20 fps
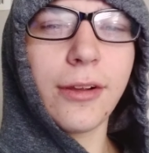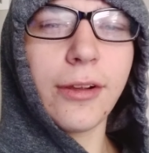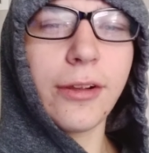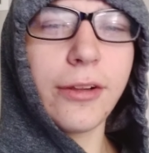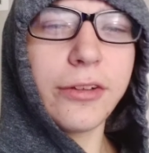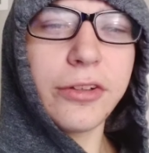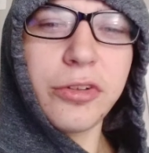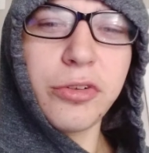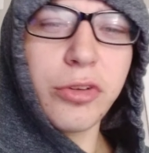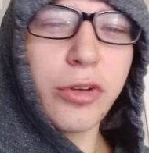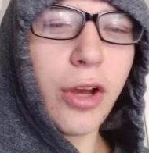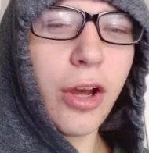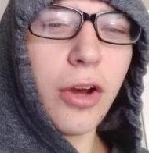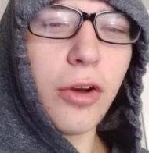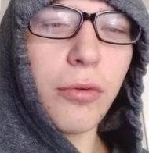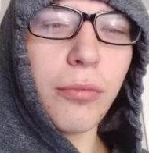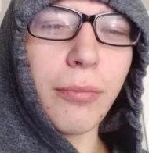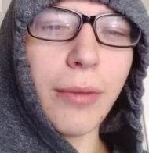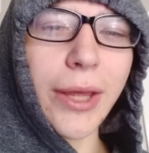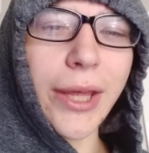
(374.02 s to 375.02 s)
And you go,
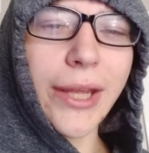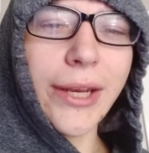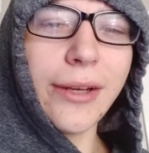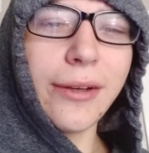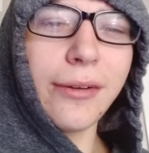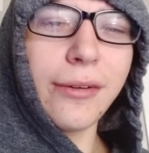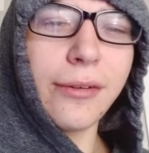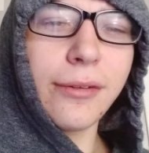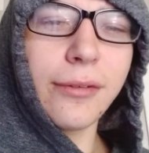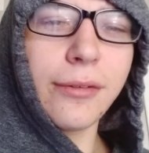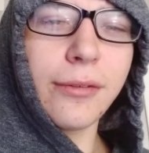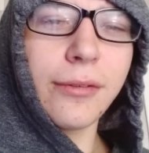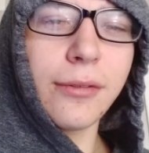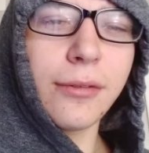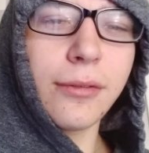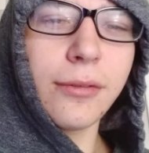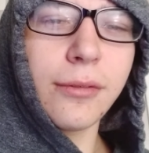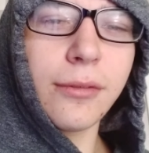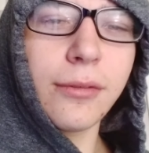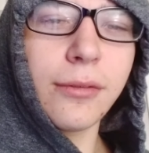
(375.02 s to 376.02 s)
man.
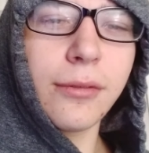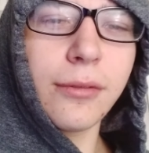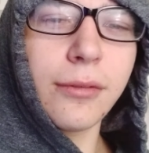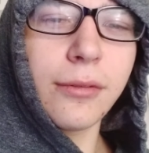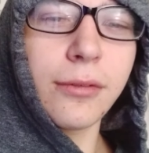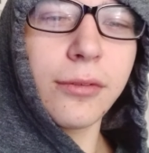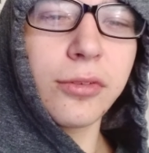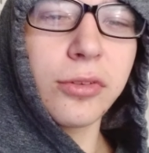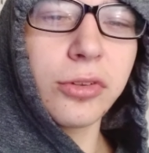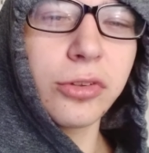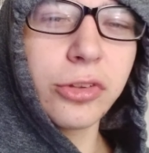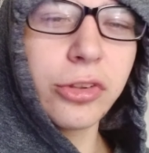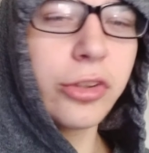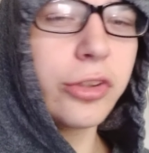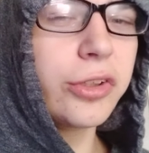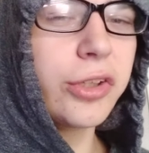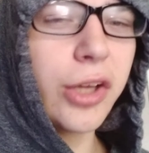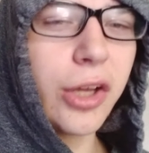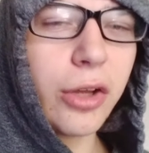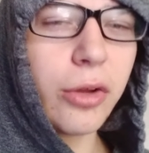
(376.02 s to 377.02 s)
You
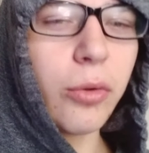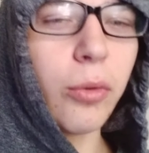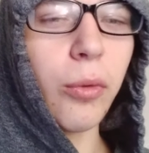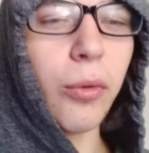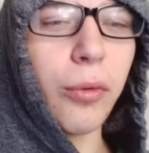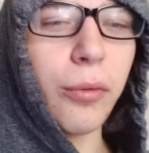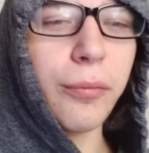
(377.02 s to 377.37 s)
go.